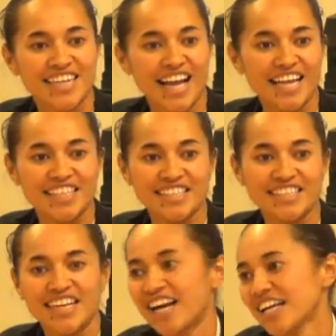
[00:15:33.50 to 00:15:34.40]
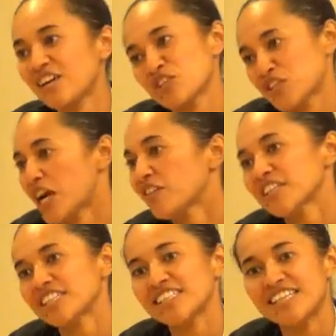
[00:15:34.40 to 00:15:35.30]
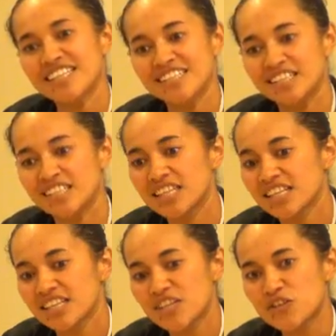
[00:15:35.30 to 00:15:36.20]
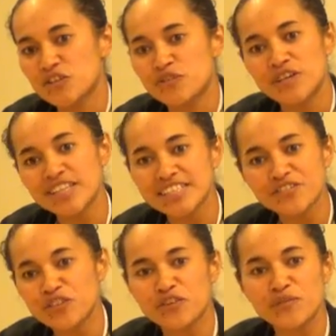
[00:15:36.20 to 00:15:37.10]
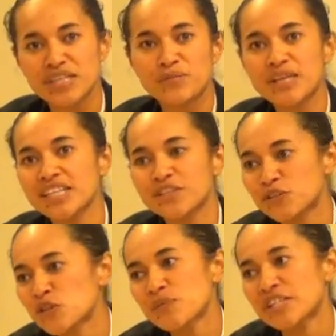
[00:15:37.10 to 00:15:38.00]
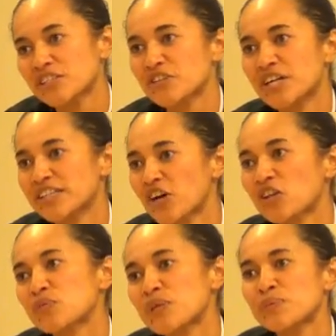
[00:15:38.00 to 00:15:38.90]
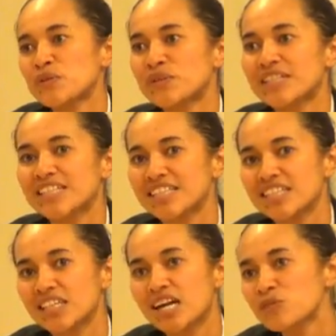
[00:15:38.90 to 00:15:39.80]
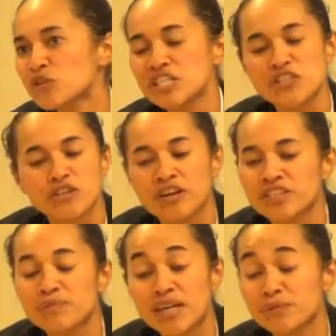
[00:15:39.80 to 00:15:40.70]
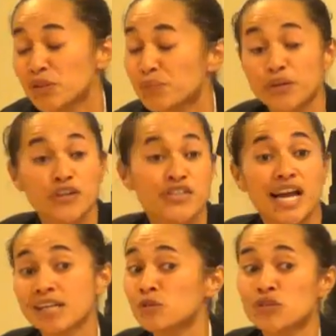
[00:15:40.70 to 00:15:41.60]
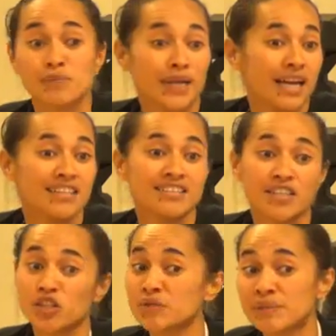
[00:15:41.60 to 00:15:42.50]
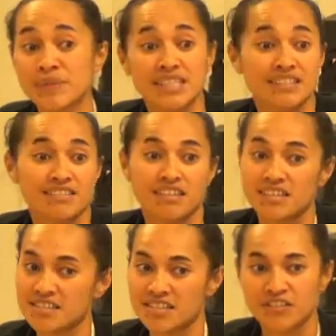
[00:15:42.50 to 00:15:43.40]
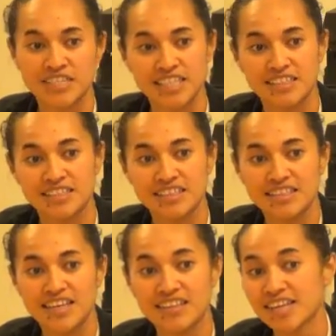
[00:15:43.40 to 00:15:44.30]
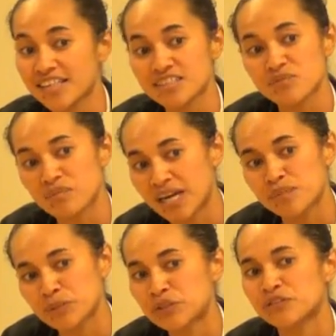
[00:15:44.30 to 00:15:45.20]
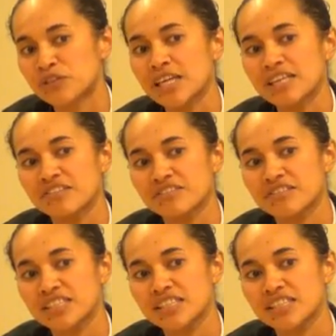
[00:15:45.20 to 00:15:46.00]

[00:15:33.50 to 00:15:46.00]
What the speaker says: And I haven't showered, and so it's very different for me to be in a room and to try and talk to people where I'm usually surrounded by birds, animals, and plants than human beings on a single day. And that's my beautiful life.